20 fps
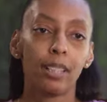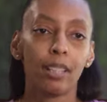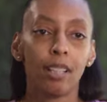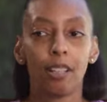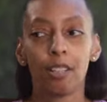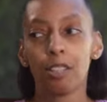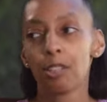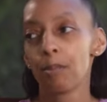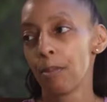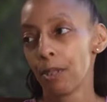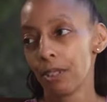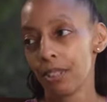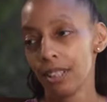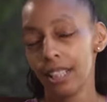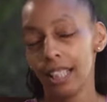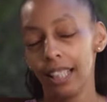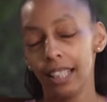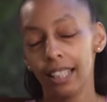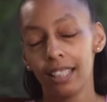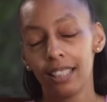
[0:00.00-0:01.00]
my daughter's
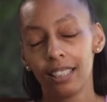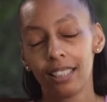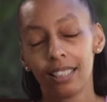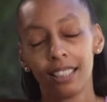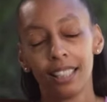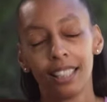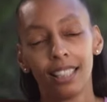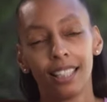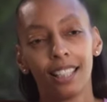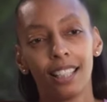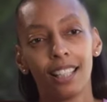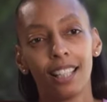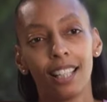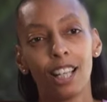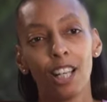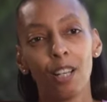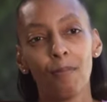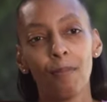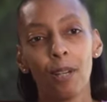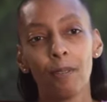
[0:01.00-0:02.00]
birthday.
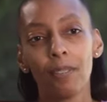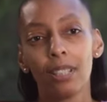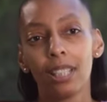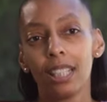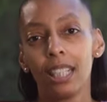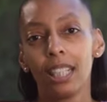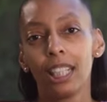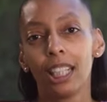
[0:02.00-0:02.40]
I was